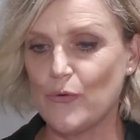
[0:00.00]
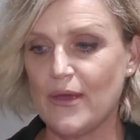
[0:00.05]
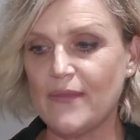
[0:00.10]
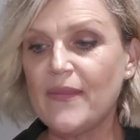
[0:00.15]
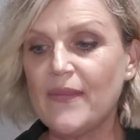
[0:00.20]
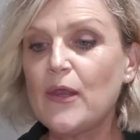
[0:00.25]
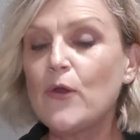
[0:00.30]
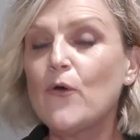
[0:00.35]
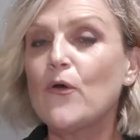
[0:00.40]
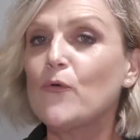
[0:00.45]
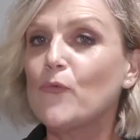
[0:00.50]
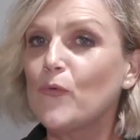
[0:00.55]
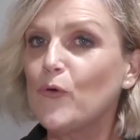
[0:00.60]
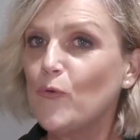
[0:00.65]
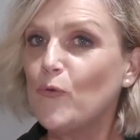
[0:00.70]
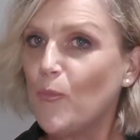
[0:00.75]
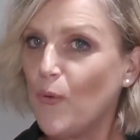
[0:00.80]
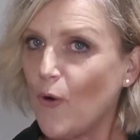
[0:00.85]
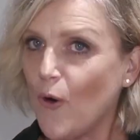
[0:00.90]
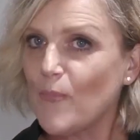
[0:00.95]
and then I
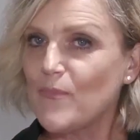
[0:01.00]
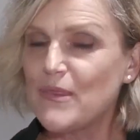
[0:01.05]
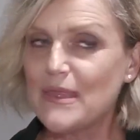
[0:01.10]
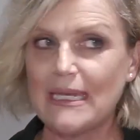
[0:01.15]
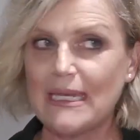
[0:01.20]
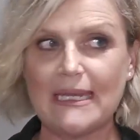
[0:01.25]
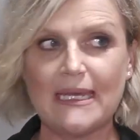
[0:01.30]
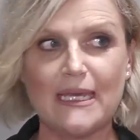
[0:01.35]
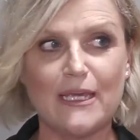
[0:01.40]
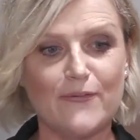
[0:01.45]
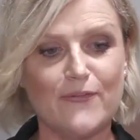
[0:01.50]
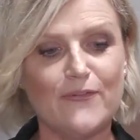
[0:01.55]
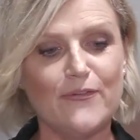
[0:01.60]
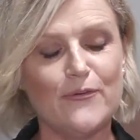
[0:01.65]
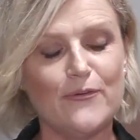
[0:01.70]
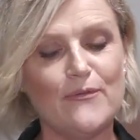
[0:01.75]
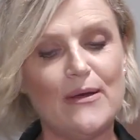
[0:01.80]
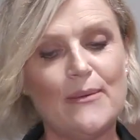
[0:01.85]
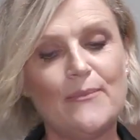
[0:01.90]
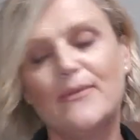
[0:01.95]
will pop the link
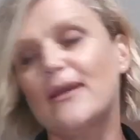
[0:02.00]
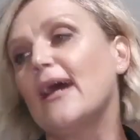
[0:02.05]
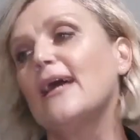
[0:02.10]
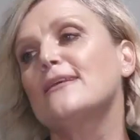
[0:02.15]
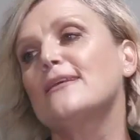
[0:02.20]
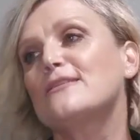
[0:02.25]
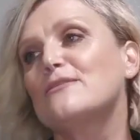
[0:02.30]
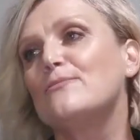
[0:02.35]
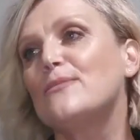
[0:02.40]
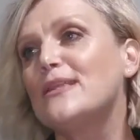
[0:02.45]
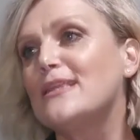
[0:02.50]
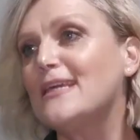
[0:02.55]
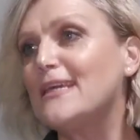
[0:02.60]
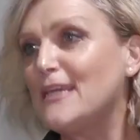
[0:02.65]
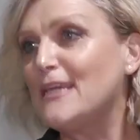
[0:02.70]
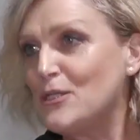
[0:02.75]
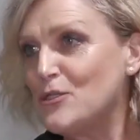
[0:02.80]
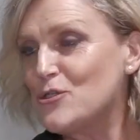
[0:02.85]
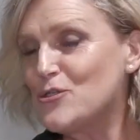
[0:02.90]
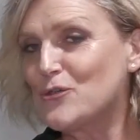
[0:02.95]
for Colorsmith
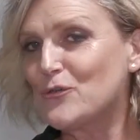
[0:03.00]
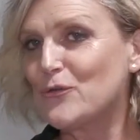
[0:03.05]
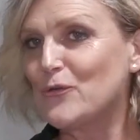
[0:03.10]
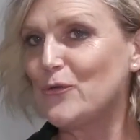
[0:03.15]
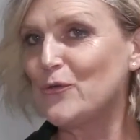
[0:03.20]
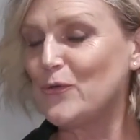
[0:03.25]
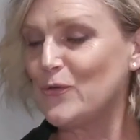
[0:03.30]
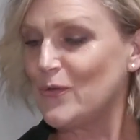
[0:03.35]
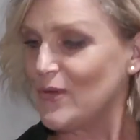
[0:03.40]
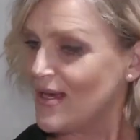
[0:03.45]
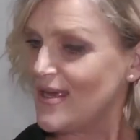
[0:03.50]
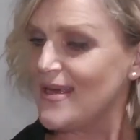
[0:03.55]
into